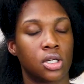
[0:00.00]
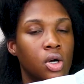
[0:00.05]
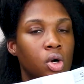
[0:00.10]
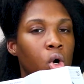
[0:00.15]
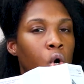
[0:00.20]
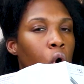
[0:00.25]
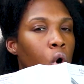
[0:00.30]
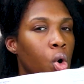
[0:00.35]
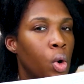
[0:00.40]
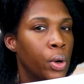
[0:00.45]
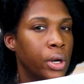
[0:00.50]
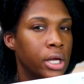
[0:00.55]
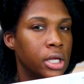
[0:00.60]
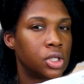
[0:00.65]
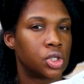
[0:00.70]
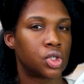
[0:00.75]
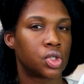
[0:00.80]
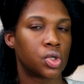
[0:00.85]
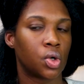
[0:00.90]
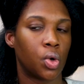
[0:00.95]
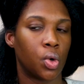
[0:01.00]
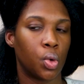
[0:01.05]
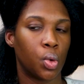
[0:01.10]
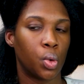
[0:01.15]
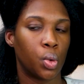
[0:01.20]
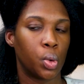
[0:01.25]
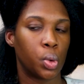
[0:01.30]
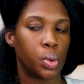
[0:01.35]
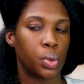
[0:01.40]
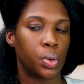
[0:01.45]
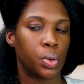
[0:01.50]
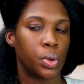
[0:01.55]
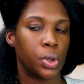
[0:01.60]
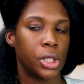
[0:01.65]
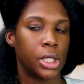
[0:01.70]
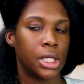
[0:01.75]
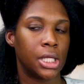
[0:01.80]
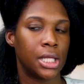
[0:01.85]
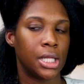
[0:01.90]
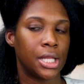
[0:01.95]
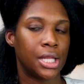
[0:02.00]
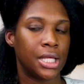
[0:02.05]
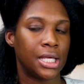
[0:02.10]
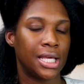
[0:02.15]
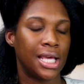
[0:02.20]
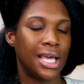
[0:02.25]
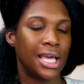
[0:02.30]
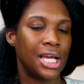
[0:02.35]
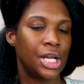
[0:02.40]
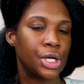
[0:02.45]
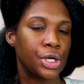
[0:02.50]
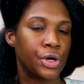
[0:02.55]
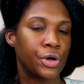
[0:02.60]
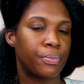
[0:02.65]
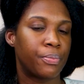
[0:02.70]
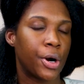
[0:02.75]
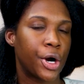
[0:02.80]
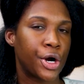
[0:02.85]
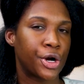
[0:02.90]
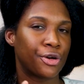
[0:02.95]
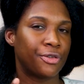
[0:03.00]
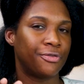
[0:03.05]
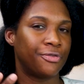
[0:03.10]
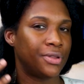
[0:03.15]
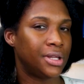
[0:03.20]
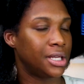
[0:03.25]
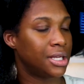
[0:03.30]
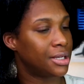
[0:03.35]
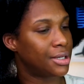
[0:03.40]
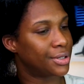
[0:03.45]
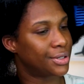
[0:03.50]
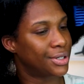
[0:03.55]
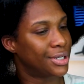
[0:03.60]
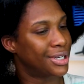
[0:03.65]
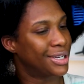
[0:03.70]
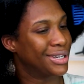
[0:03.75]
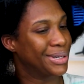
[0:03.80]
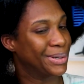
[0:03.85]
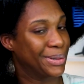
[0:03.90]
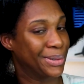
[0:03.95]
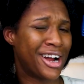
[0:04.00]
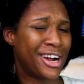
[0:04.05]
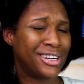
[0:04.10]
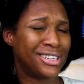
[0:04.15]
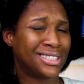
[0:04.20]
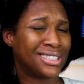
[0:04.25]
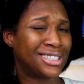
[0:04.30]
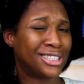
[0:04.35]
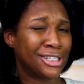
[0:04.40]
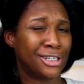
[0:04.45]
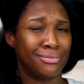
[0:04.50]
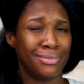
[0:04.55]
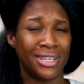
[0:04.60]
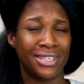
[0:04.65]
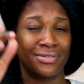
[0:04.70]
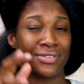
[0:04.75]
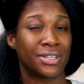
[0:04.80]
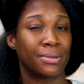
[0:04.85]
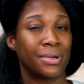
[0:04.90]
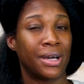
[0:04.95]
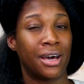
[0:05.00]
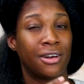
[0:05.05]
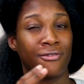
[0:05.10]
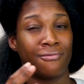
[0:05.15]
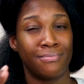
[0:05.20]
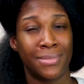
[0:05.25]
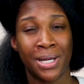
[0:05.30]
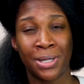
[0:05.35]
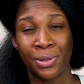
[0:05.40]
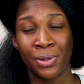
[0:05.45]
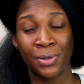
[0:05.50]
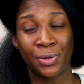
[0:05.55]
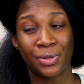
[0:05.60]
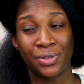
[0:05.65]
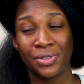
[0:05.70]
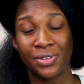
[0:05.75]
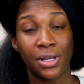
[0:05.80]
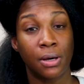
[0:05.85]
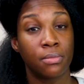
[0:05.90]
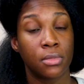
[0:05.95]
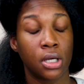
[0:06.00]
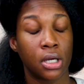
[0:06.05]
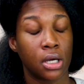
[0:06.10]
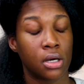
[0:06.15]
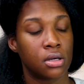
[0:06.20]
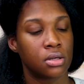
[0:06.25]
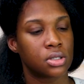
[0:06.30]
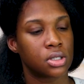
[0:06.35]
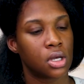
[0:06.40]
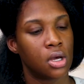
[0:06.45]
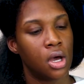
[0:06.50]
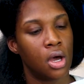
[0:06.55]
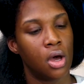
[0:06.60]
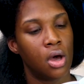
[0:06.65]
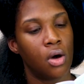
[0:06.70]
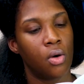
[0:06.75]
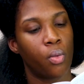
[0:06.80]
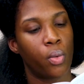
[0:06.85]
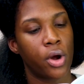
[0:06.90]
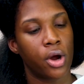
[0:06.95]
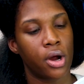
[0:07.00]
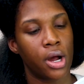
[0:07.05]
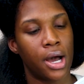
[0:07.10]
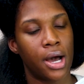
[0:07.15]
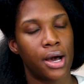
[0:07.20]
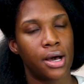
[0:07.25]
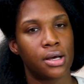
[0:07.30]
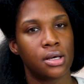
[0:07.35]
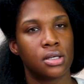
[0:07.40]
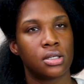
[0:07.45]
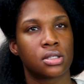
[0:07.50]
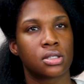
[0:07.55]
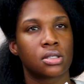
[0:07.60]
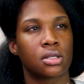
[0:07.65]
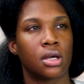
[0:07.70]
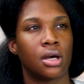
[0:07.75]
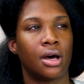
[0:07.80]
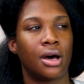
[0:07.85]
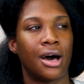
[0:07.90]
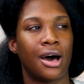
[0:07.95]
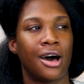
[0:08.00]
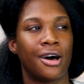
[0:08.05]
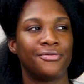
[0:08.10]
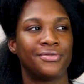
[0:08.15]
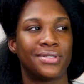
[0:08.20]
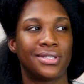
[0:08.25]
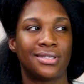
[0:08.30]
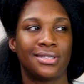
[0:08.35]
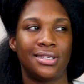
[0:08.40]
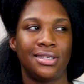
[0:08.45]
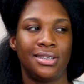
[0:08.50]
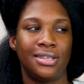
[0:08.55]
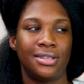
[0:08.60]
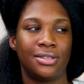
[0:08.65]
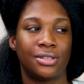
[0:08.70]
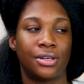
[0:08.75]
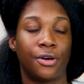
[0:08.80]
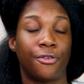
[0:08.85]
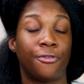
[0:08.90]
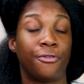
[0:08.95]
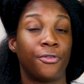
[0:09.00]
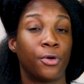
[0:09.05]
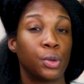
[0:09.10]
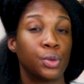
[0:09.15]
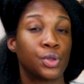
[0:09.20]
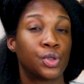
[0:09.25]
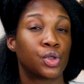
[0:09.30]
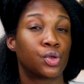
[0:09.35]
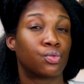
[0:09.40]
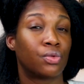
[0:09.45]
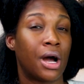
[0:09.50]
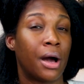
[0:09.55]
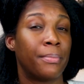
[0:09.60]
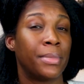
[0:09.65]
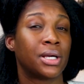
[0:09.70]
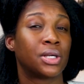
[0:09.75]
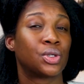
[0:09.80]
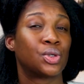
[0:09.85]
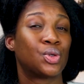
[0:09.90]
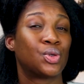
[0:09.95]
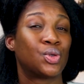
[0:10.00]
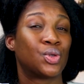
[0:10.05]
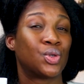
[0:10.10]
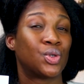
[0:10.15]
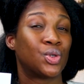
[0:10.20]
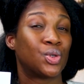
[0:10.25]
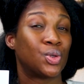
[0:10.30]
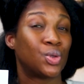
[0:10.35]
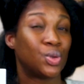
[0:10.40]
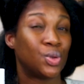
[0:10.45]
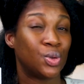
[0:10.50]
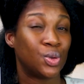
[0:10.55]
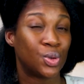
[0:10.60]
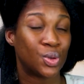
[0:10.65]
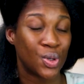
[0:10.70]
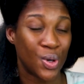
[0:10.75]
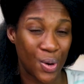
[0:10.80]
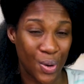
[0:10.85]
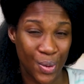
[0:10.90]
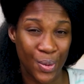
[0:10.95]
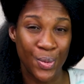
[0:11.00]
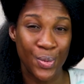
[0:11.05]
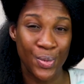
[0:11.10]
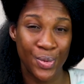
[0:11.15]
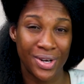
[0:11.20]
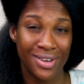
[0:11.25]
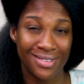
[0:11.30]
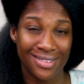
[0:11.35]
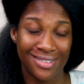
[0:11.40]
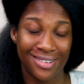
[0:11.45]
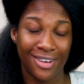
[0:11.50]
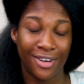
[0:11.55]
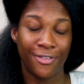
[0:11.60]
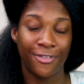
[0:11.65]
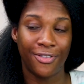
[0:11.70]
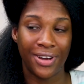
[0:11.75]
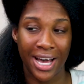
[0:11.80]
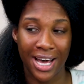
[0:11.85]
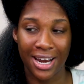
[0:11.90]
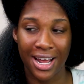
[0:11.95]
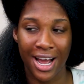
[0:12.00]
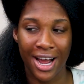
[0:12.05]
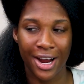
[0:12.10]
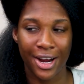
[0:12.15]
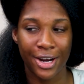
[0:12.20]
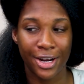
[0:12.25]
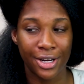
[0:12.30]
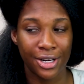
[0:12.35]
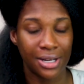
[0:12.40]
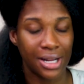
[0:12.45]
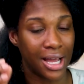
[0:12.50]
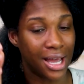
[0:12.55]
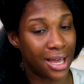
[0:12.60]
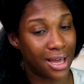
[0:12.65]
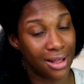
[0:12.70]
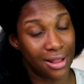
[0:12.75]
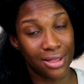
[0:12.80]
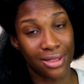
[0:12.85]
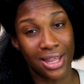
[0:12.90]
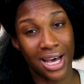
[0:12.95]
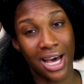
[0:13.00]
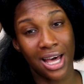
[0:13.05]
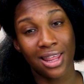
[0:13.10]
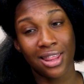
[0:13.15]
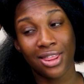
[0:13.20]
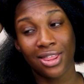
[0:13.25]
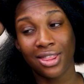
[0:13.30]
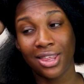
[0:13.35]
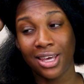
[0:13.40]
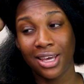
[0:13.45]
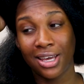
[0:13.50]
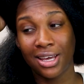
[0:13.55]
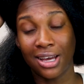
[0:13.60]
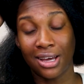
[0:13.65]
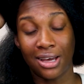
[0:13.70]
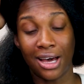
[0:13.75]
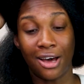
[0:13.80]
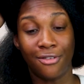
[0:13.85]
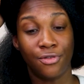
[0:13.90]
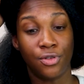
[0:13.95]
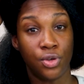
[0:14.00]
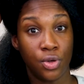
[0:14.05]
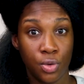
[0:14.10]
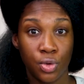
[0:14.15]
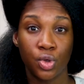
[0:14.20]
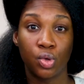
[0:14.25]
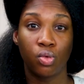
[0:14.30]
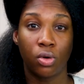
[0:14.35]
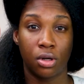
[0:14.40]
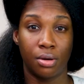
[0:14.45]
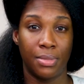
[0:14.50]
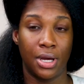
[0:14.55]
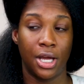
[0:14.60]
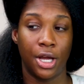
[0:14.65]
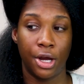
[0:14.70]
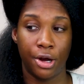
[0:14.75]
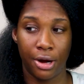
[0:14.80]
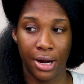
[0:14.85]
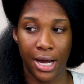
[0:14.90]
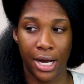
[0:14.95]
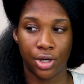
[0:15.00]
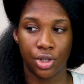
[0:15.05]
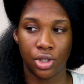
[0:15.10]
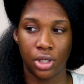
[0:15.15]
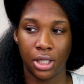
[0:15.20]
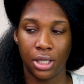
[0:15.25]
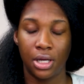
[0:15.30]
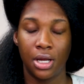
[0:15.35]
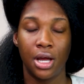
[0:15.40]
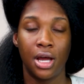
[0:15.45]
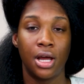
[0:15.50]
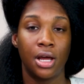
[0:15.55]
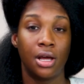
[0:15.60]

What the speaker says: a coated, so the inner part of the iron is still made of some kind of metal or something else, whereas I've seen a full ceramic stone flat iron, and that thing, I've used one on my hair actually.